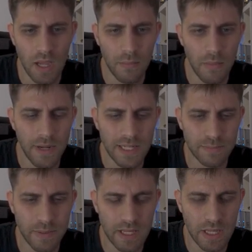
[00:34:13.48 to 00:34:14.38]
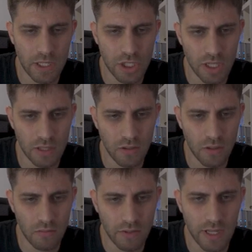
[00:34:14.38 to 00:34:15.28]
Maybe let's play king h8, you
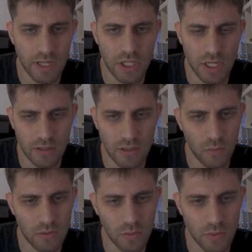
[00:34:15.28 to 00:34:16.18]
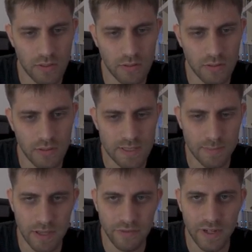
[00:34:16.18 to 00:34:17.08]
know? King h8, I will do it. Let's
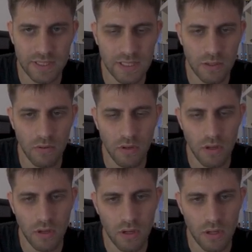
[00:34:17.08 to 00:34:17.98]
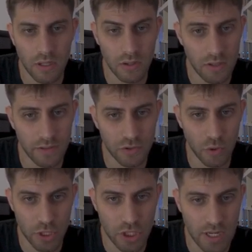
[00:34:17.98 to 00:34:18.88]
play fast now. You don't have so
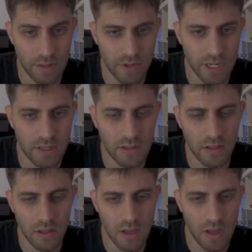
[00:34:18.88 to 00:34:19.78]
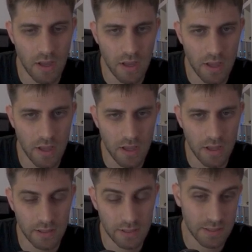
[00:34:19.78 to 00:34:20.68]
much time, right?
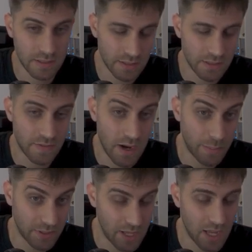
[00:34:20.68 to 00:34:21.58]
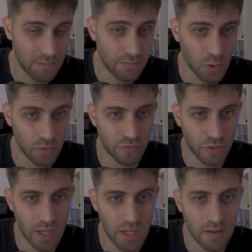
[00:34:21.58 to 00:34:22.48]
And this is a rapid game, don't
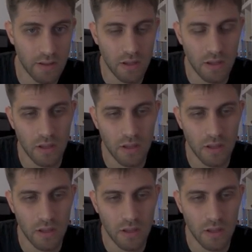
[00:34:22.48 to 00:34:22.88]
forget.